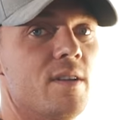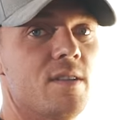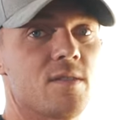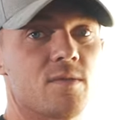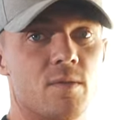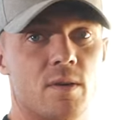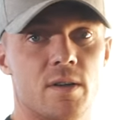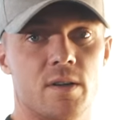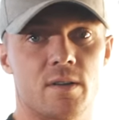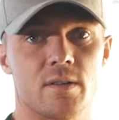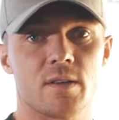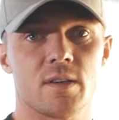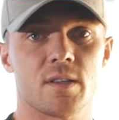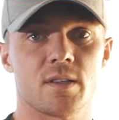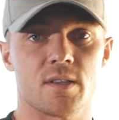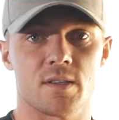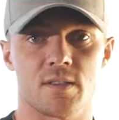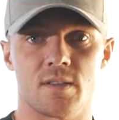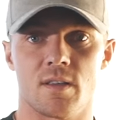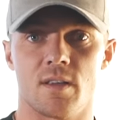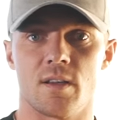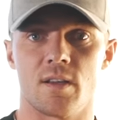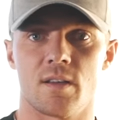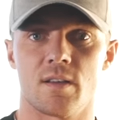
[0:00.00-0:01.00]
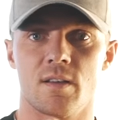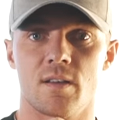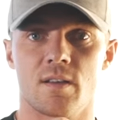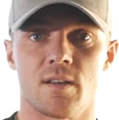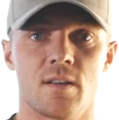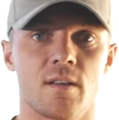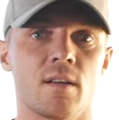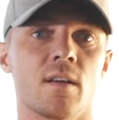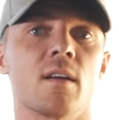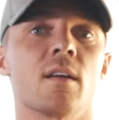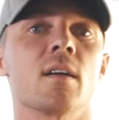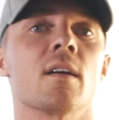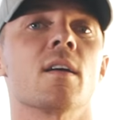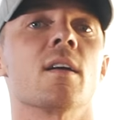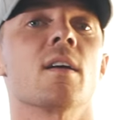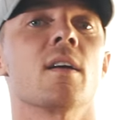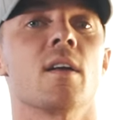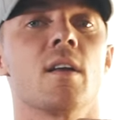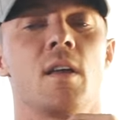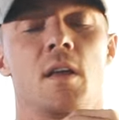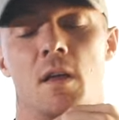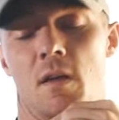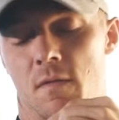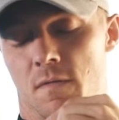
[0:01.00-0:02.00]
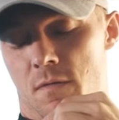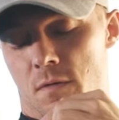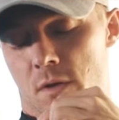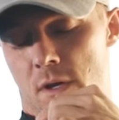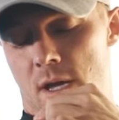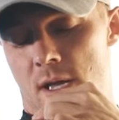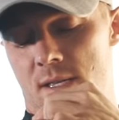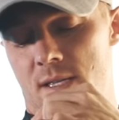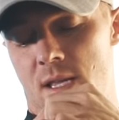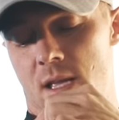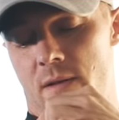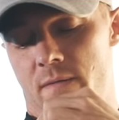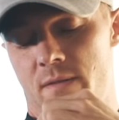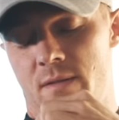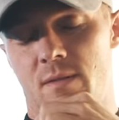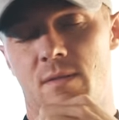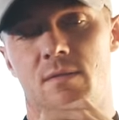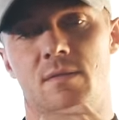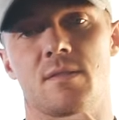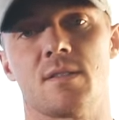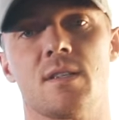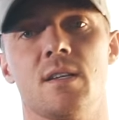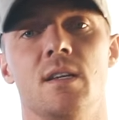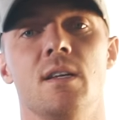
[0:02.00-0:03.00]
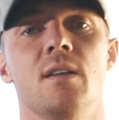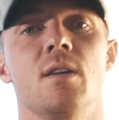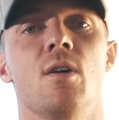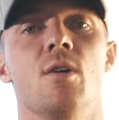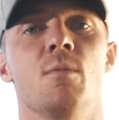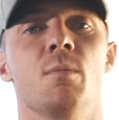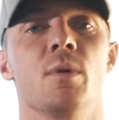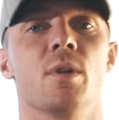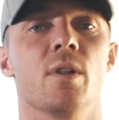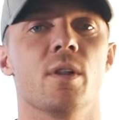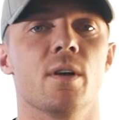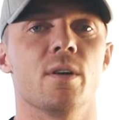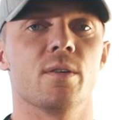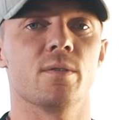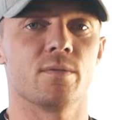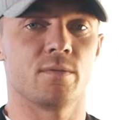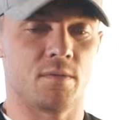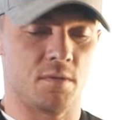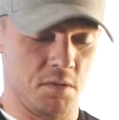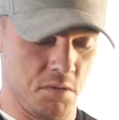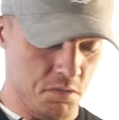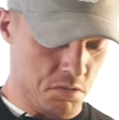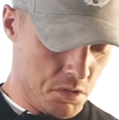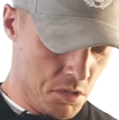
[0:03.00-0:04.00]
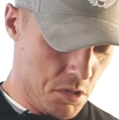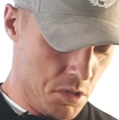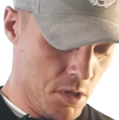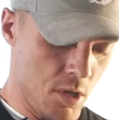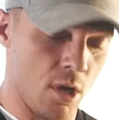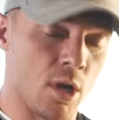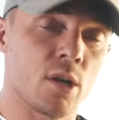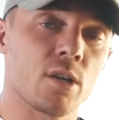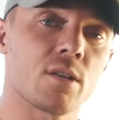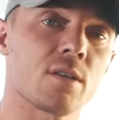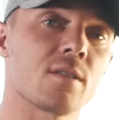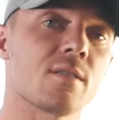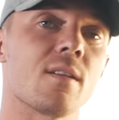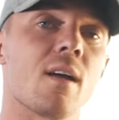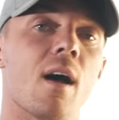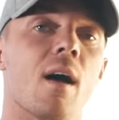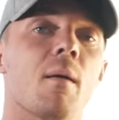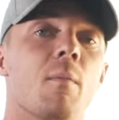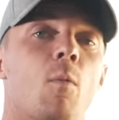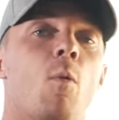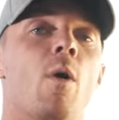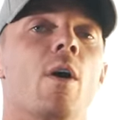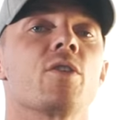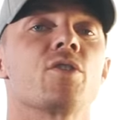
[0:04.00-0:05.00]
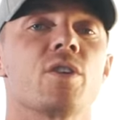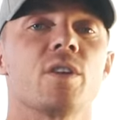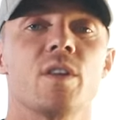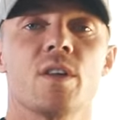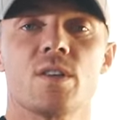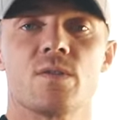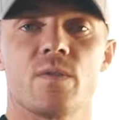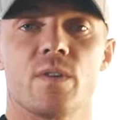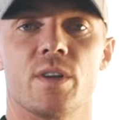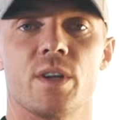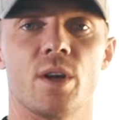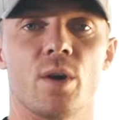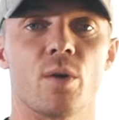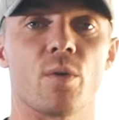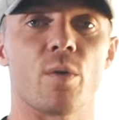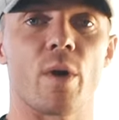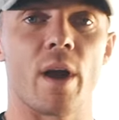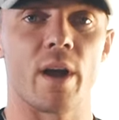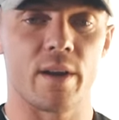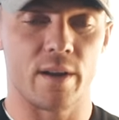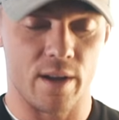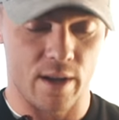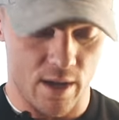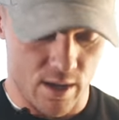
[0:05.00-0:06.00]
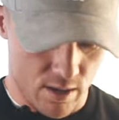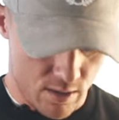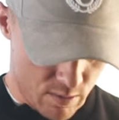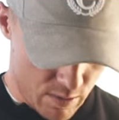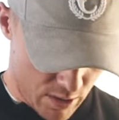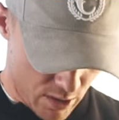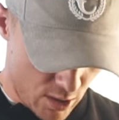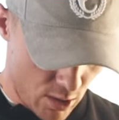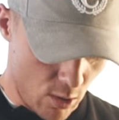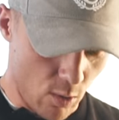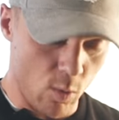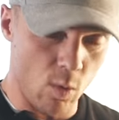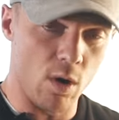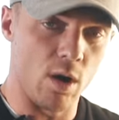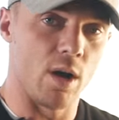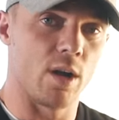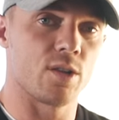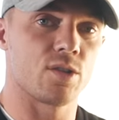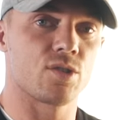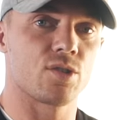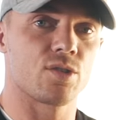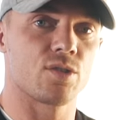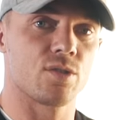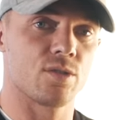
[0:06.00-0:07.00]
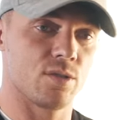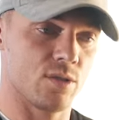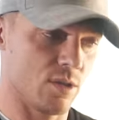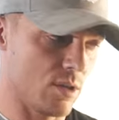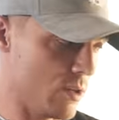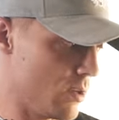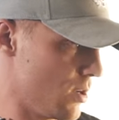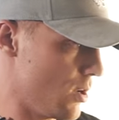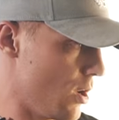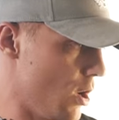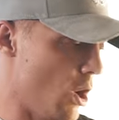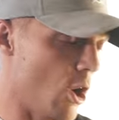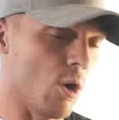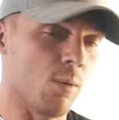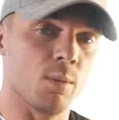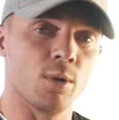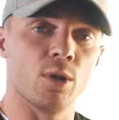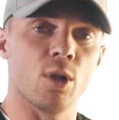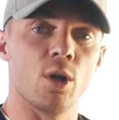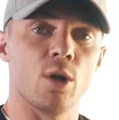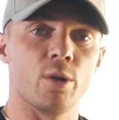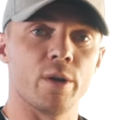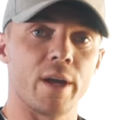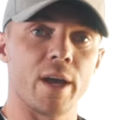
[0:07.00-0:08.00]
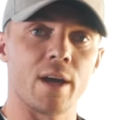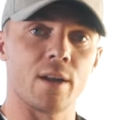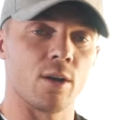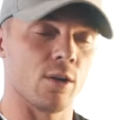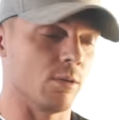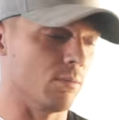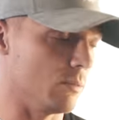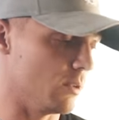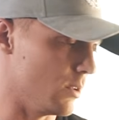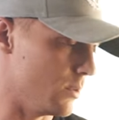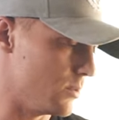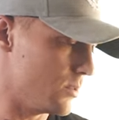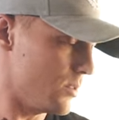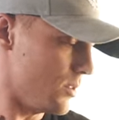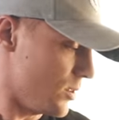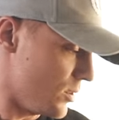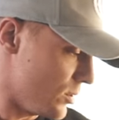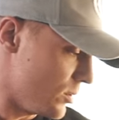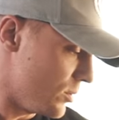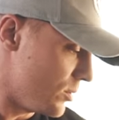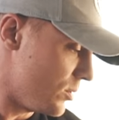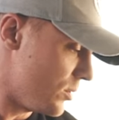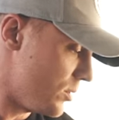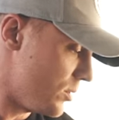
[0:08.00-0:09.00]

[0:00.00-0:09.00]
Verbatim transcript: That's Look at this thing. If you guys haven't seen Home Alone, stop watching this video right now and go watch Home Alone and Home Alone 2.